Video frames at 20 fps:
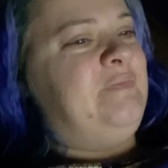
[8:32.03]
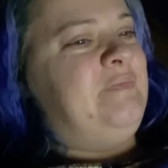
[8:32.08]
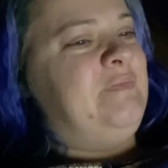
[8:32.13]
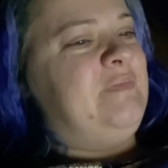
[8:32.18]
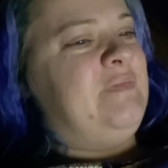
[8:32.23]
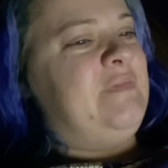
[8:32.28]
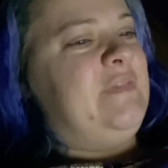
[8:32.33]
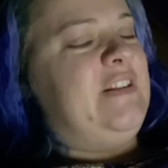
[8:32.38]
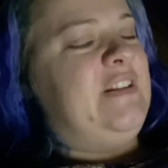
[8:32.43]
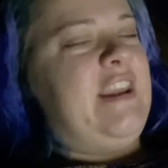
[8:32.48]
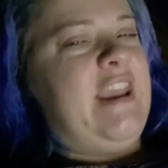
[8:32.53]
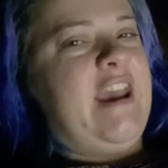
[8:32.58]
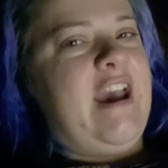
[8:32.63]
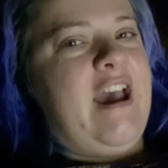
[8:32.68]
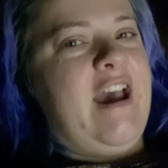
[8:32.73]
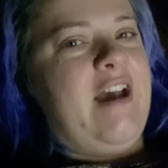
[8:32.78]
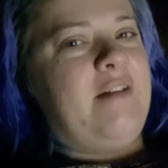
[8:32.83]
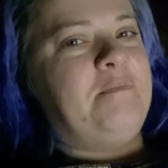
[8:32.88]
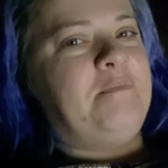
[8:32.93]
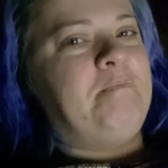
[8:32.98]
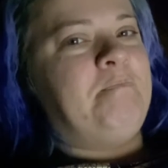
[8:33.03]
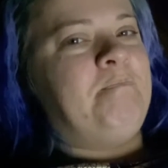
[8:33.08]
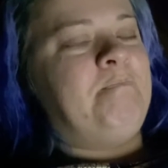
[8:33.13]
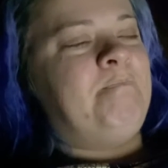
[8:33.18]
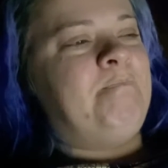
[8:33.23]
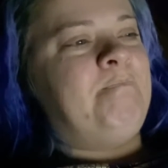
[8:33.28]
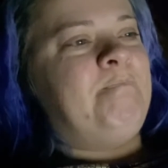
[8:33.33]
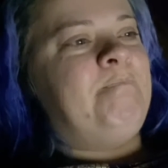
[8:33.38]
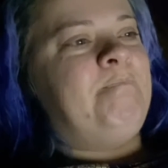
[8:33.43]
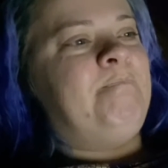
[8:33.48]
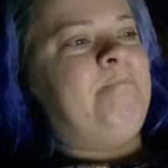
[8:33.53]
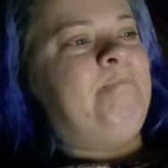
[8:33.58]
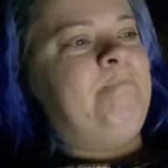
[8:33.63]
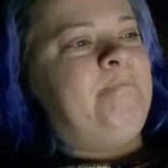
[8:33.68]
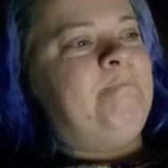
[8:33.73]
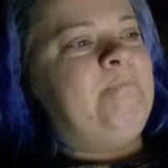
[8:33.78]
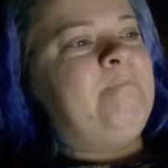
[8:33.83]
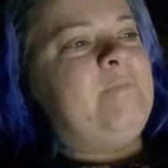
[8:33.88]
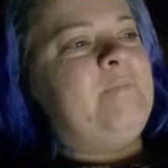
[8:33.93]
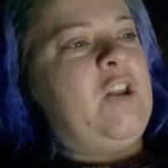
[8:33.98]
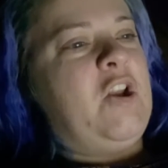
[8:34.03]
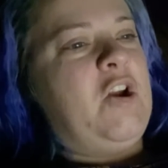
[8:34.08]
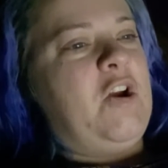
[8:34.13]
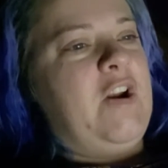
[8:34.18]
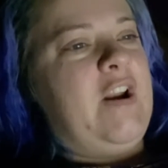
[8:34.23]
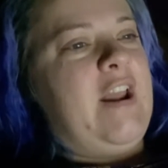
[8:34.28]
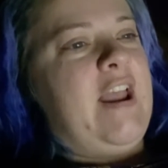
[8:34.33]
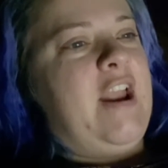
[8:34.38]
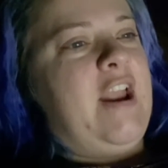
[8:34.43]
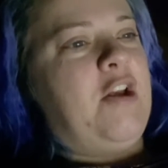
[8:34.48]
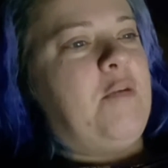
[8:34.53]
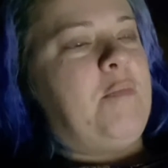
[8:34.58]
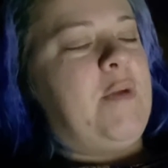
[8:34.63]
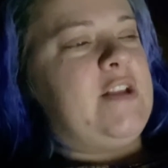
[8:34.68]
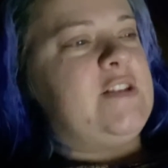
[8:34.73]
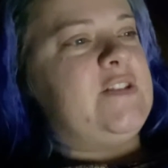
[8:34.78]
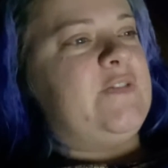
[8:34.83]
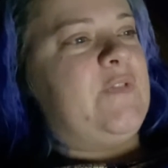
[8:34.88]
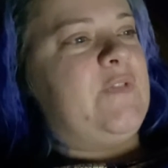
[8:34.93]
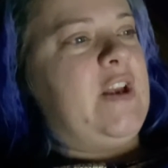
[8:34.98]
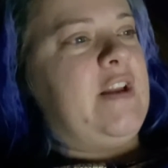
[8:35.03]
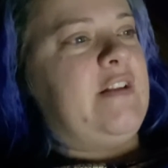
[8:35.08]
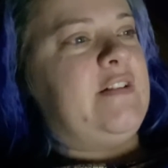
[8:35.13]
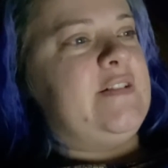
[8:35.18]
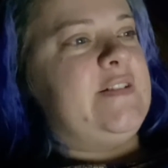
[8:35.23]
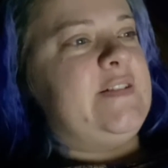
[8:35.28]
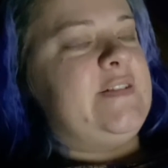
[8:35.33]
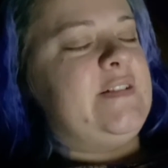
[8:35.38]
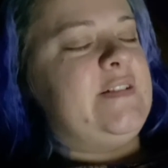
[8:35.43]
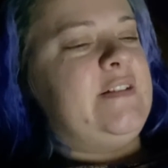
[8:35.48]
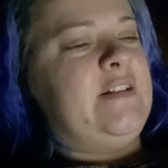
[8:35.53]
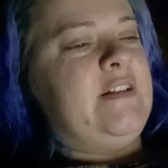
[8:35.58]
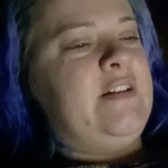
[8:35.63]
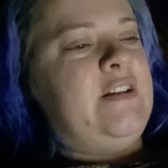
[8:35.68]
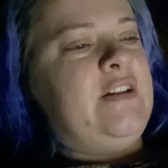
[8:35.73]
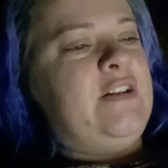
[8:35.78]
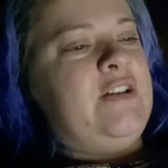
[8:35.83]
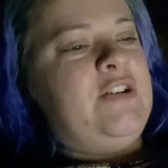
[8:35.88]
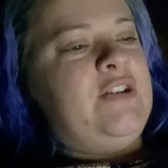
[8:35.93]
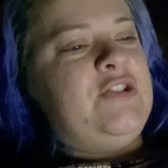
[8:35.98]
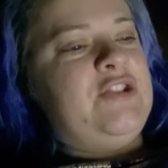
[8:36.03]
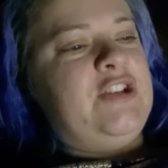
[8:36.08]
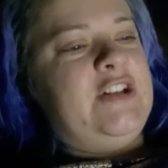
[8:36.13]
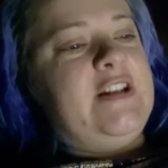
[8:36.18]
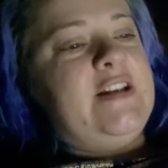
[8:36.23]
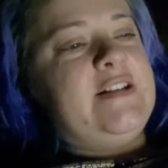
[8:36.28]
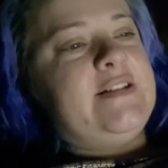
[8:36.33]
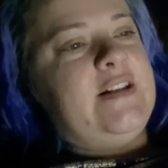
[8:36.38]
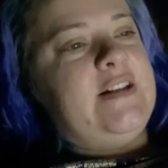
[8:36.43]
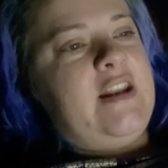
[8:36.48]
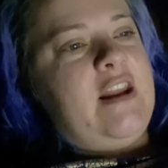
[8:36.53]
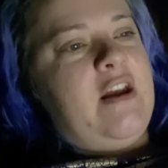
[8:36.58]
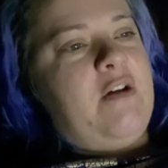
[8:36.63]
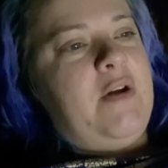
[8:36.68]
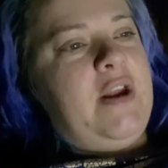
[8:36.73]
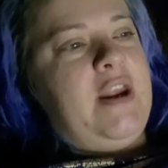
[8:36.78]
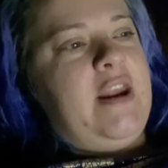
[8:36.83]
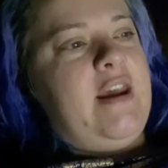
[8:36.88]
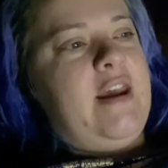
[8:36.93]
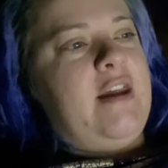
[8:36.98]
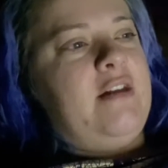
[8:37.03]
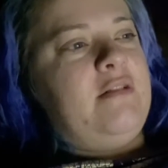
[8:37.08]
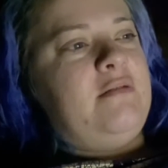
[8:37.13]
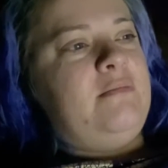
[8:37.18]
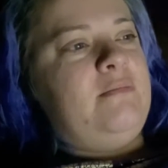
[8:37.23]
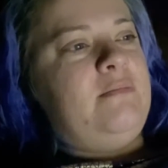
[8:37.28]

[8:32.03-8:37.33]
Yeah, her and I are best friends. She doesn't know it yet.